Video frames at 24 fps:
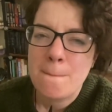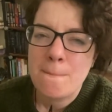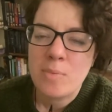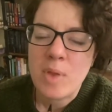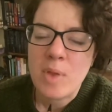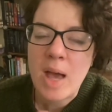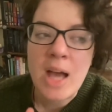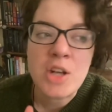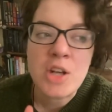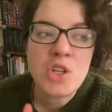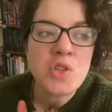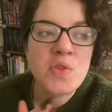
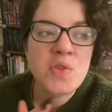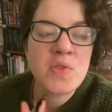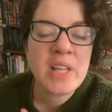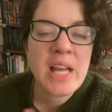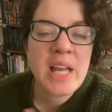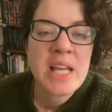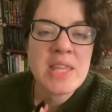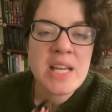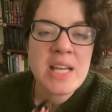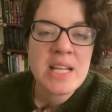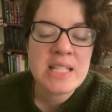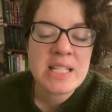I just feel
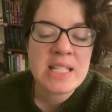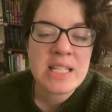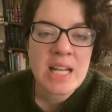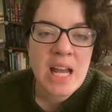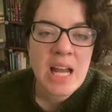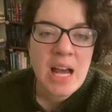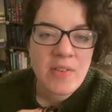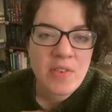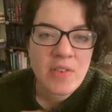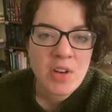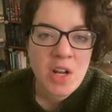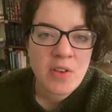like they didn't
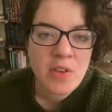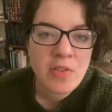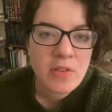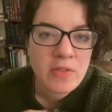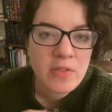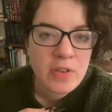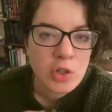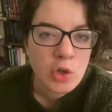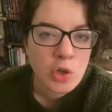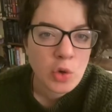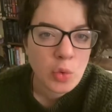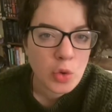have enough of
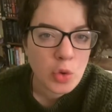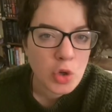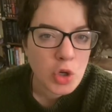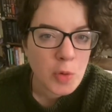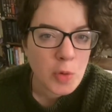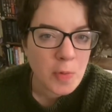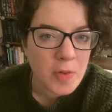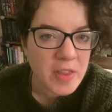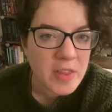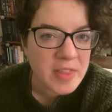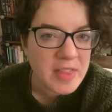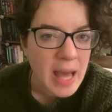a group
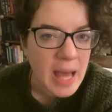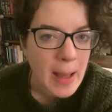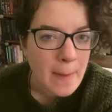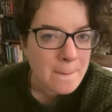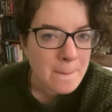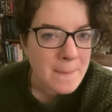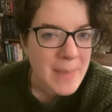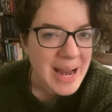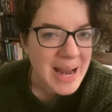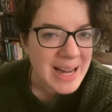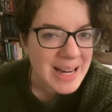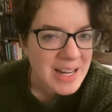that that
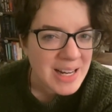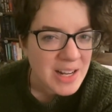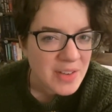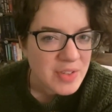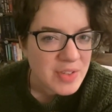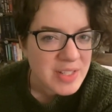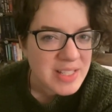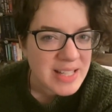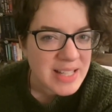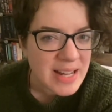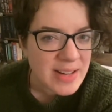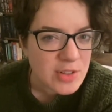made enough
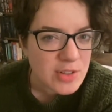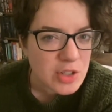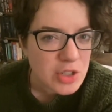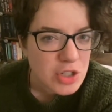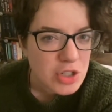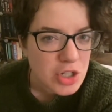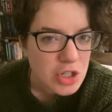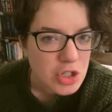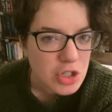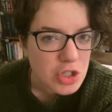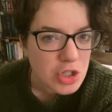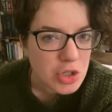sense
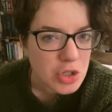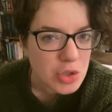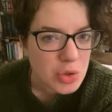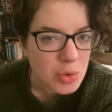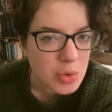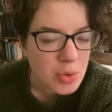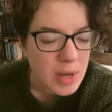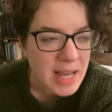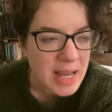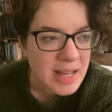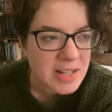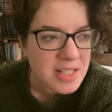to
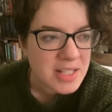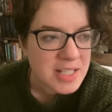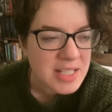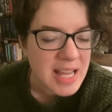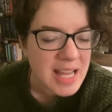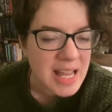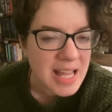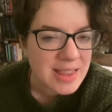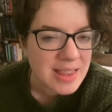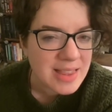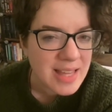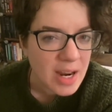do and to
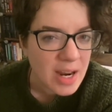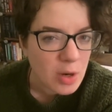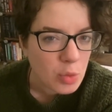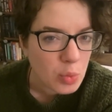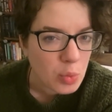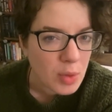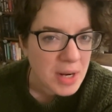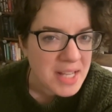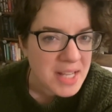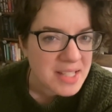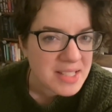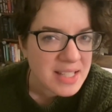take that
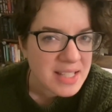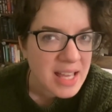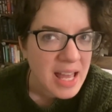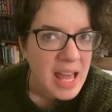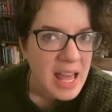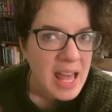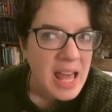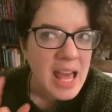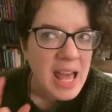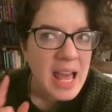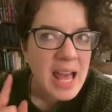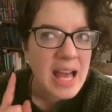risk.
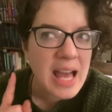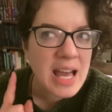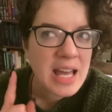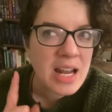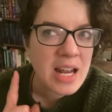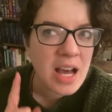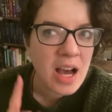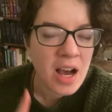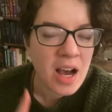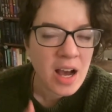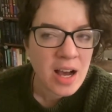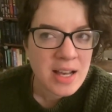And
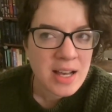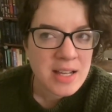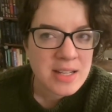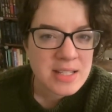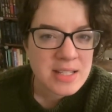Hunt,